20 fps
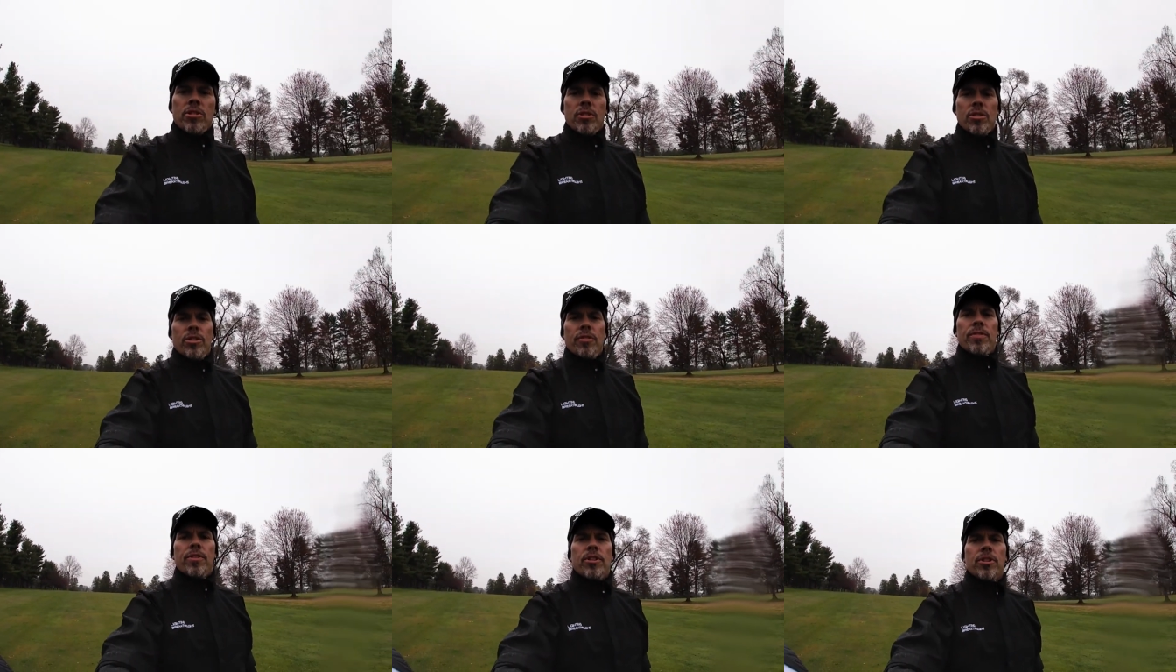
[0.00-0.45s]

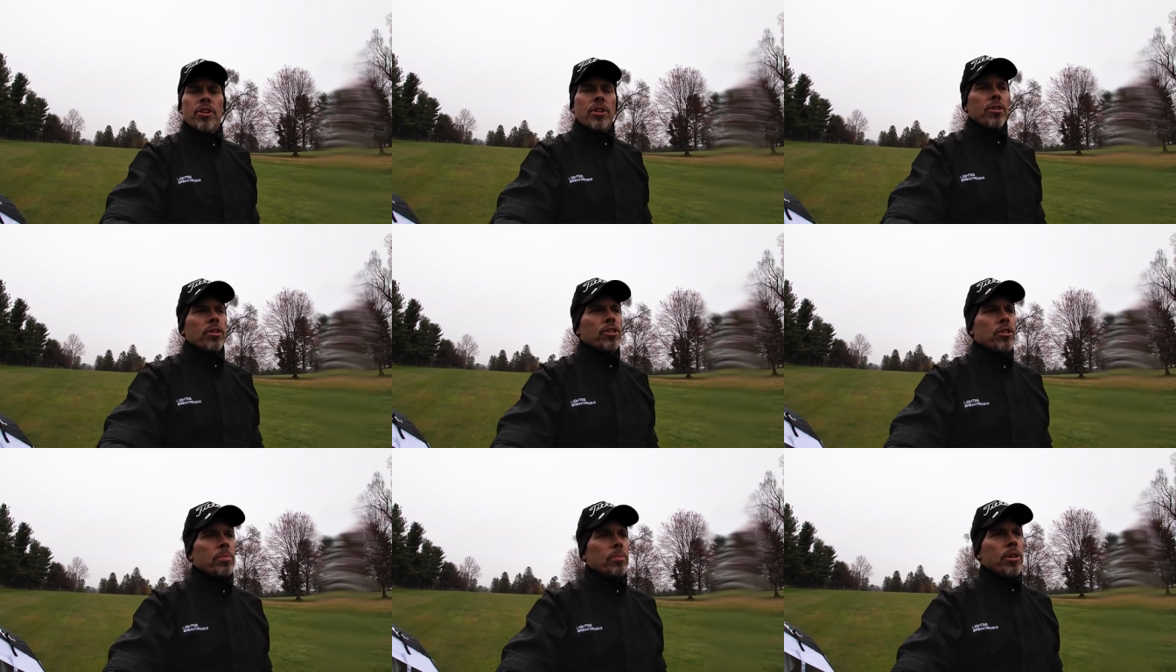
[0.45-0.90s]
sure if you
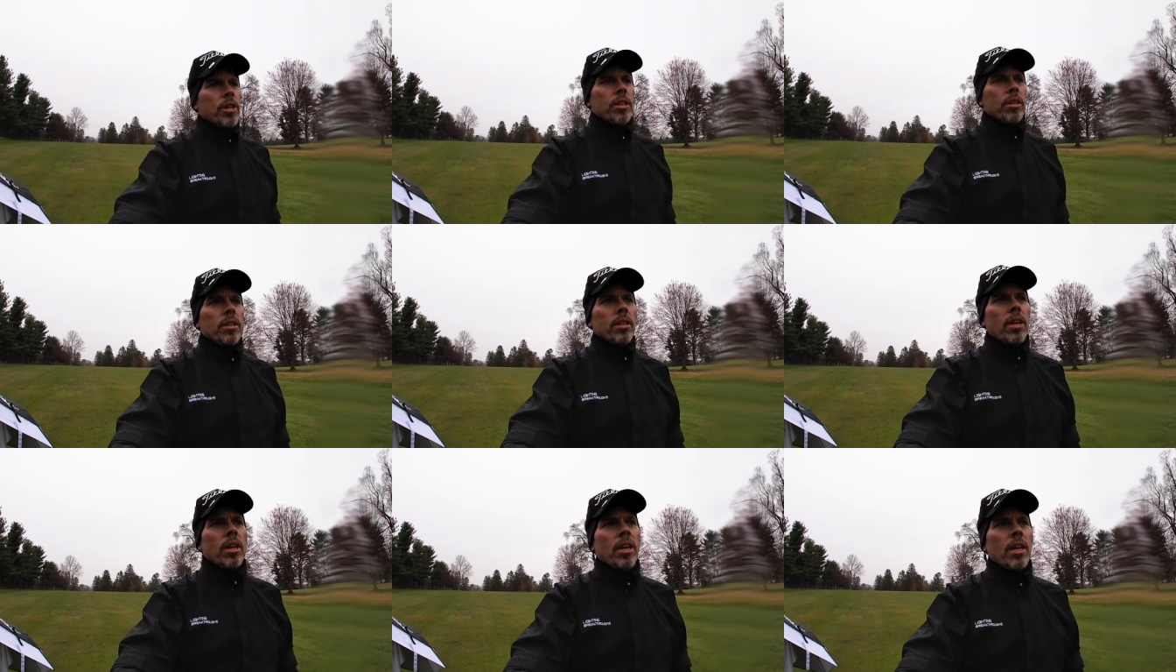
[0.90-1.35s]
noticed, but
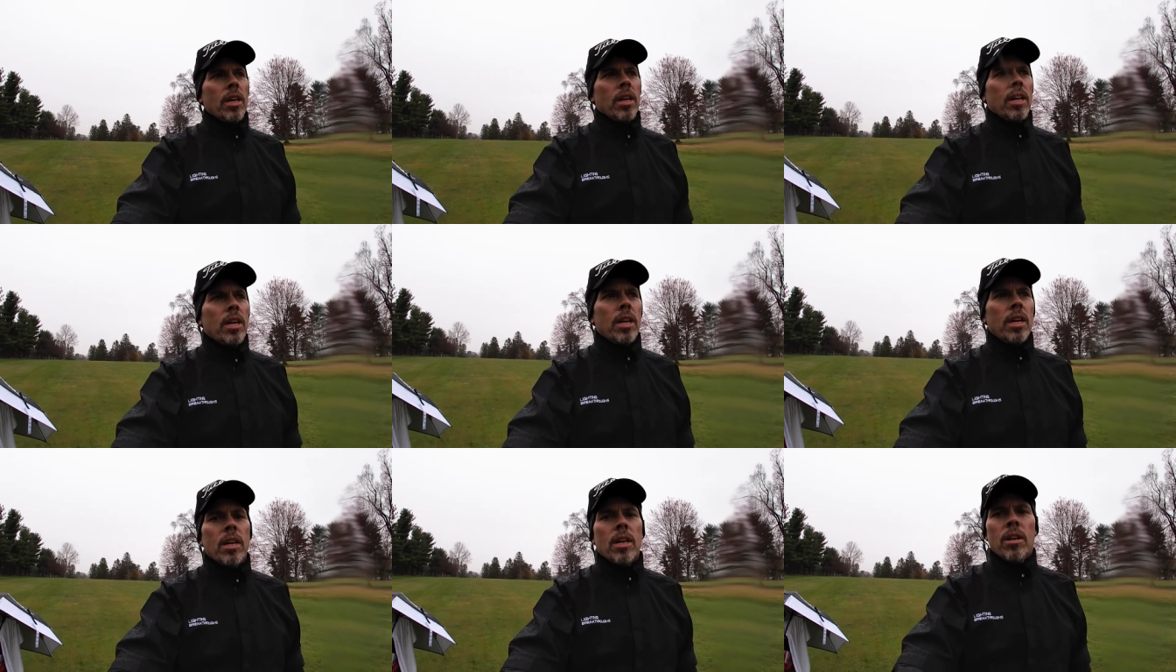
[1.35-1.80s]

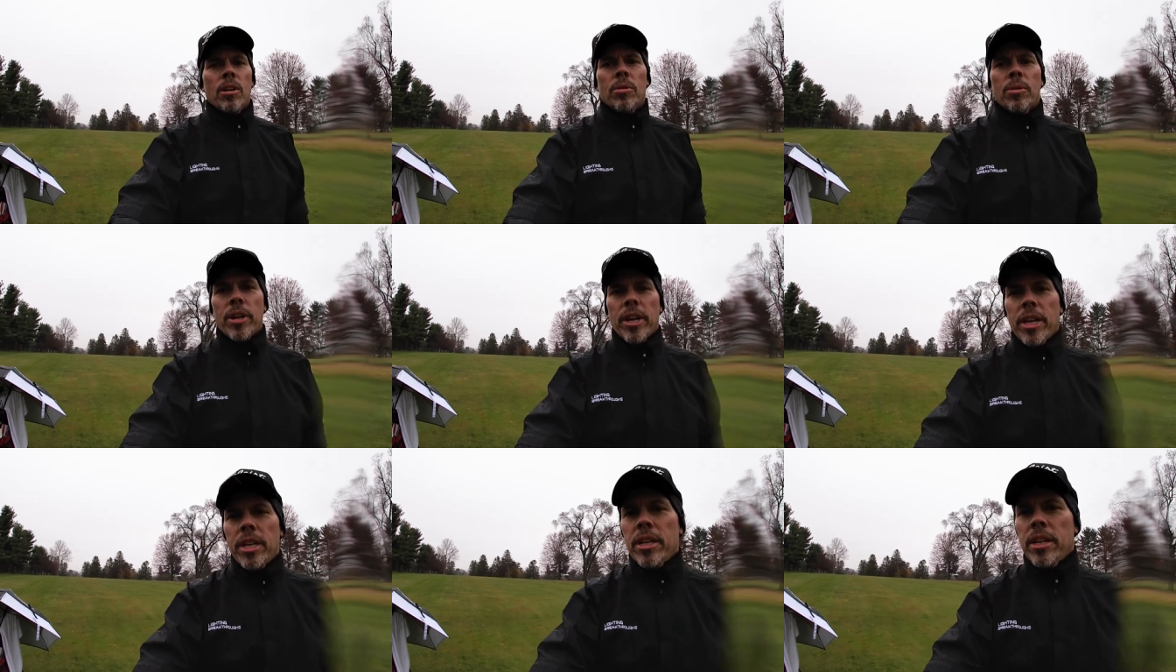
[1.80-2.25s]

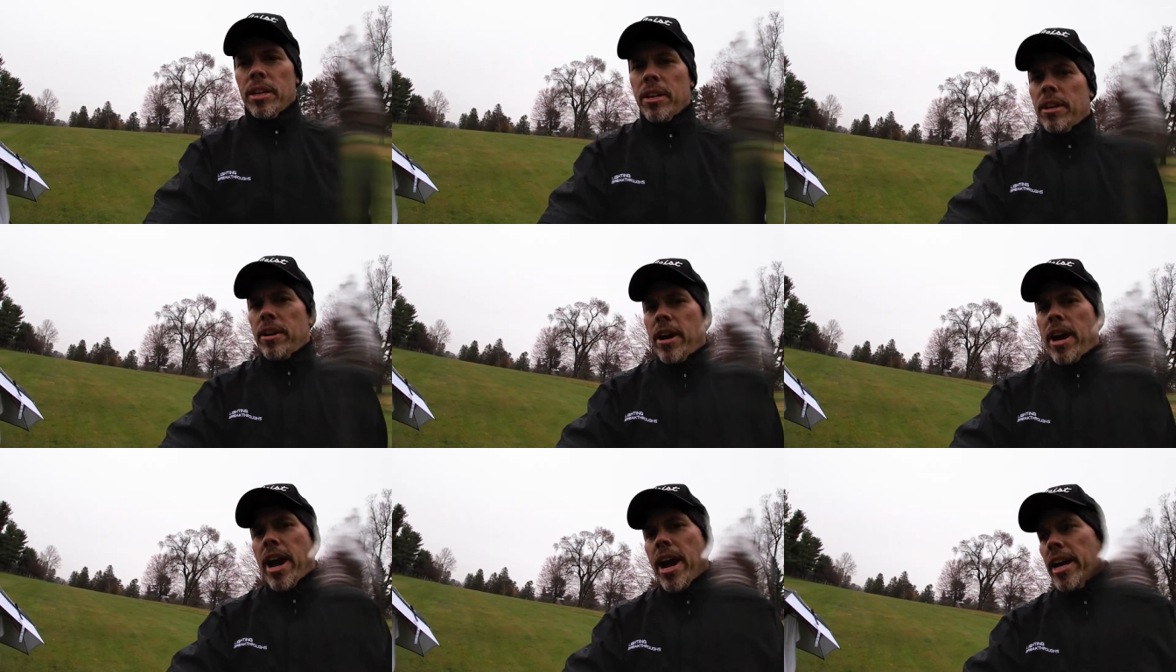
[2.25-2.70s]
what I did
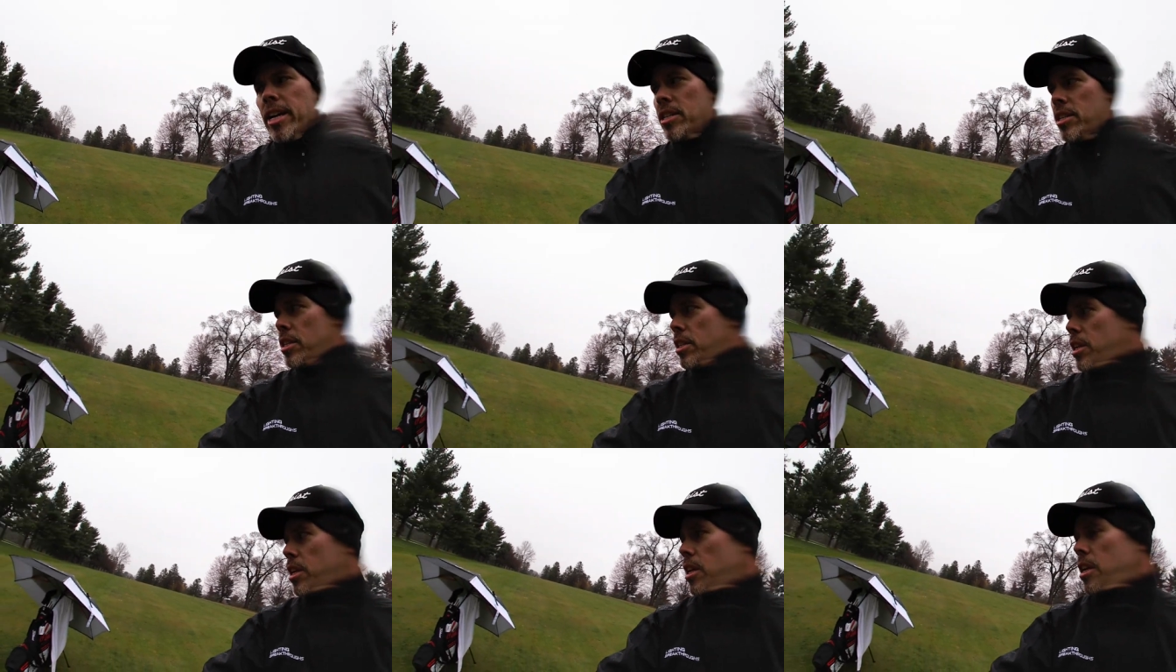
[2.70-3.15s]
there, I
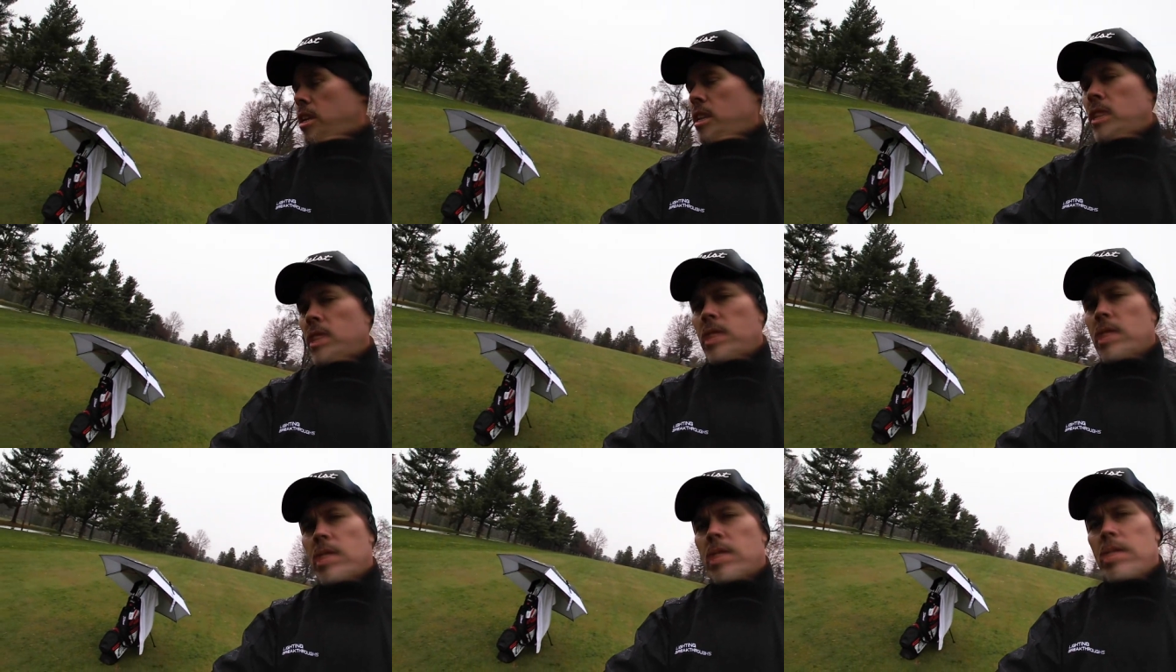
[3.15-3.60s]
actually
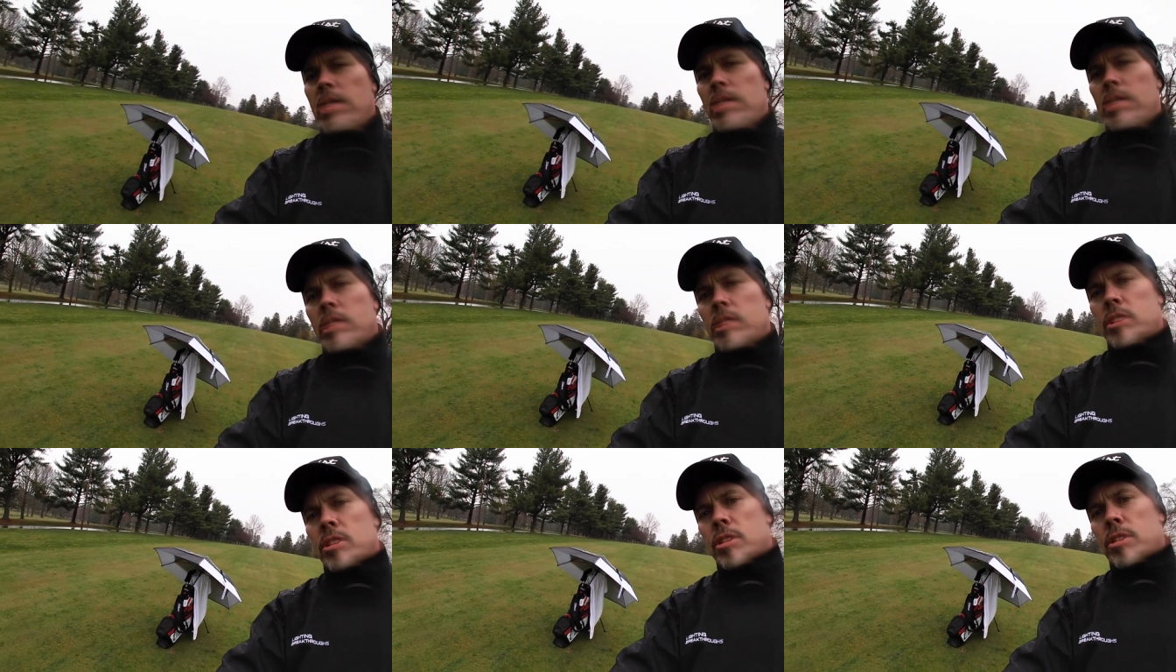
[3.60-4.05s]

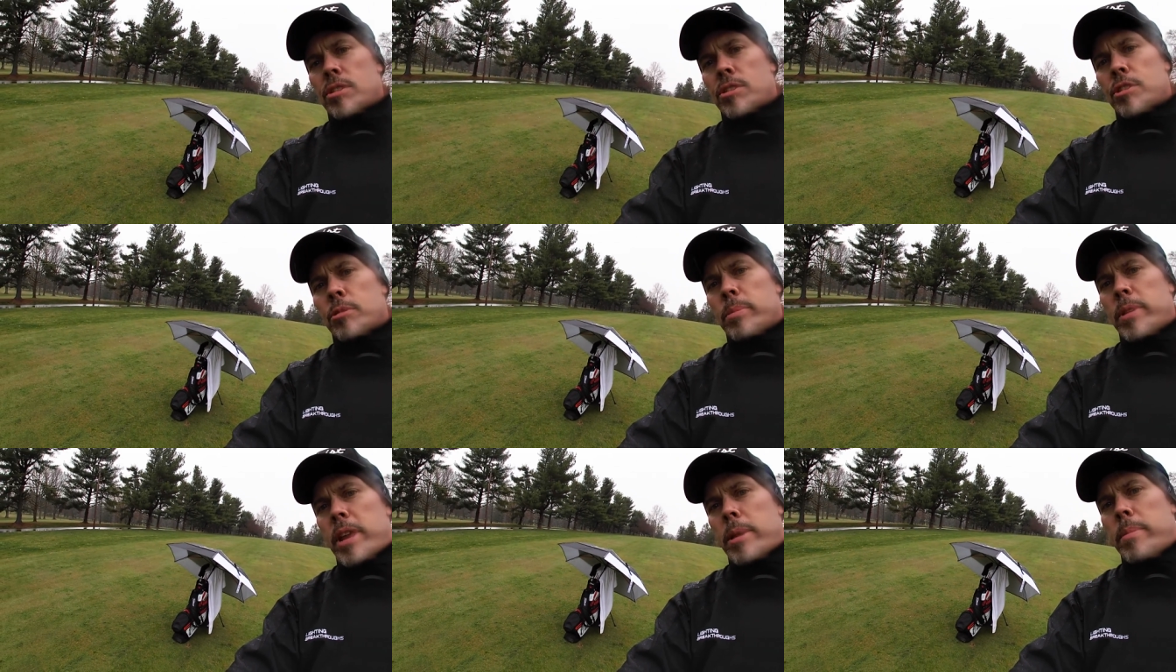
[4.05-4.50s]

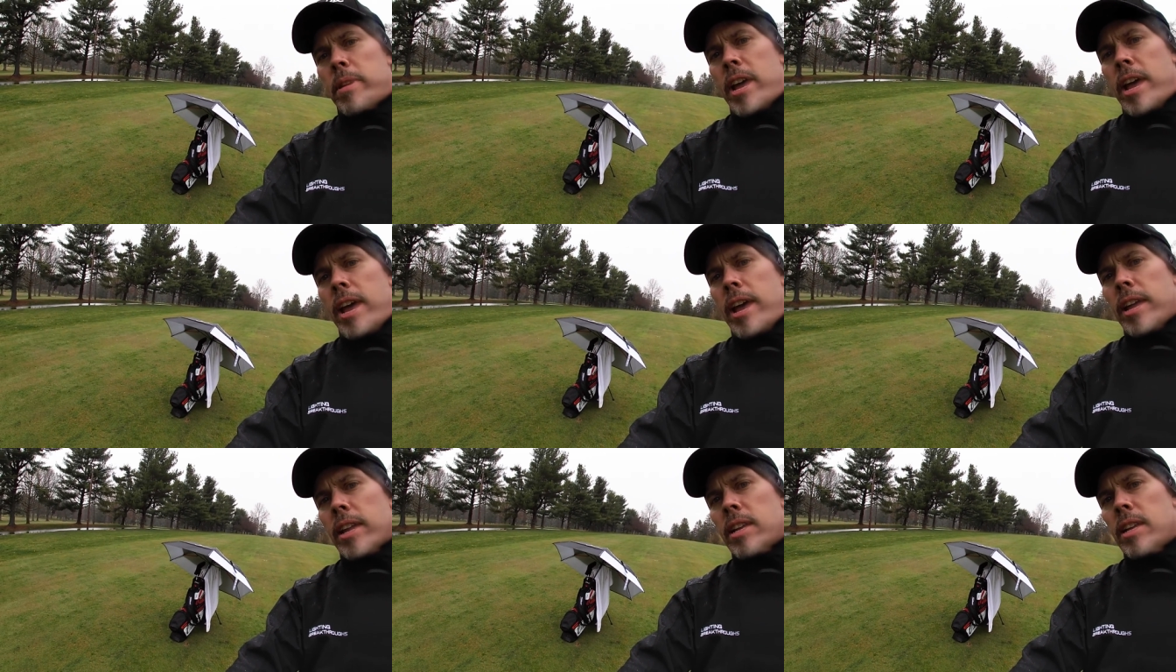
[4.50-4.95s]
turned my
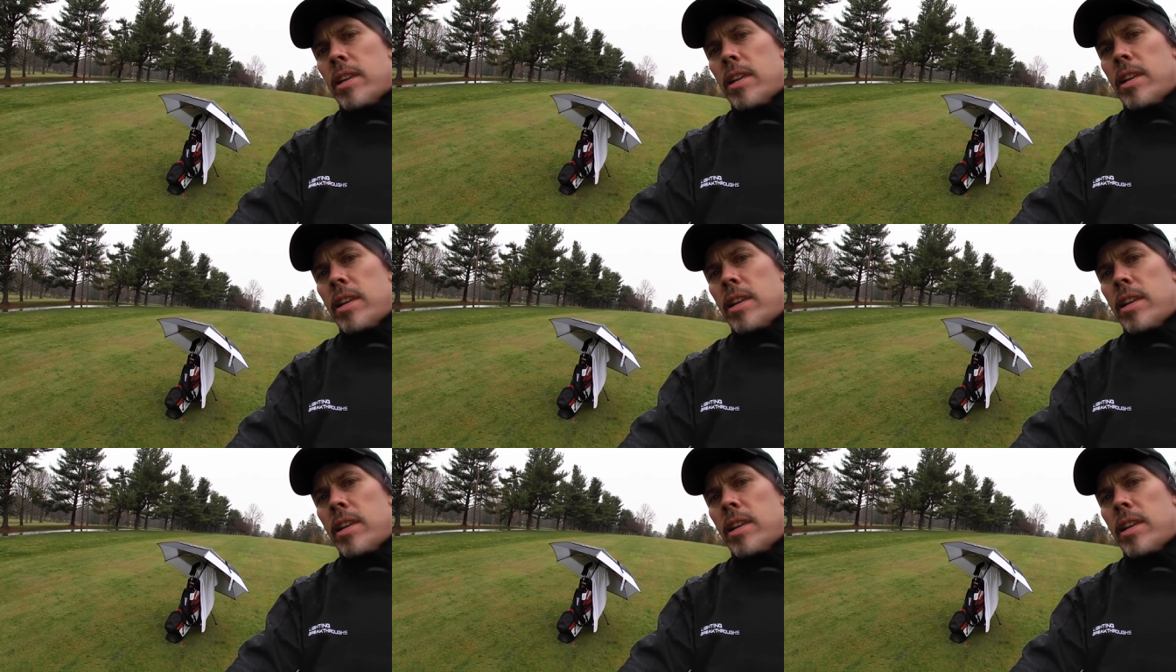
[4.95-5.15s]
bag.